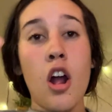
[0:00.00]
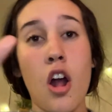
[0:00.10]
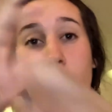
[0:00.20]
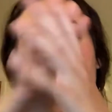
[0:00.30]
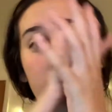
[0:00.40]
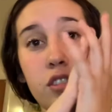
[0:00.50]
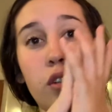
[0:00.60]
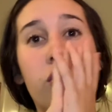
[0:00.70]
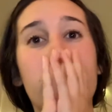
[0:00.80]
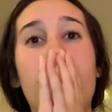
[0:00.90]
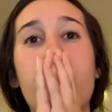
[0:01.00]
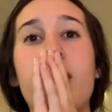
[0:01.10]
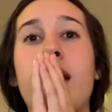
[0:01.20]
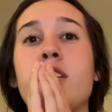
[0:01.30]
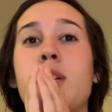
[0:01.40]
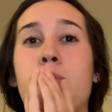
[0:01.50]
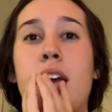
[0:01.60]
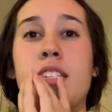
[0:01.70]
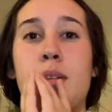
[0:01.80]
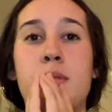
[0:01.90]
All right, so for comprehension,
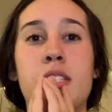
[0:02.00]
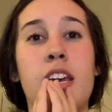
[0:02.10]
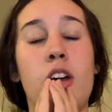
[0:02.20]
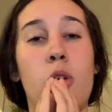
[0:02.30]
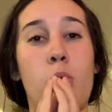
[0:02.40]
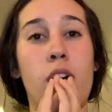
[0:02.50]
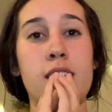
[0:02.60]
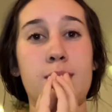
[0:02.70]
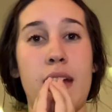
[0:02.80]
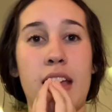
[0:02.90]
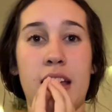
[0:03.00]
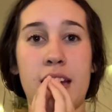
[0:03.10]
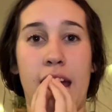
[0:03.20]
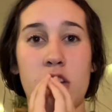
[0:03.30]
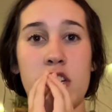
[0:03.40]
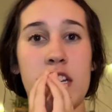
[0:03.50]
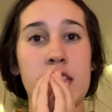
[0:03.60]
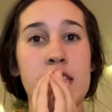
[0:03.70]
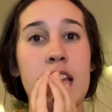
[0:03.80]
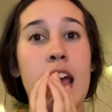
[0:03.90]
my sub-skill was making
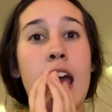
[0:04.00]
connections,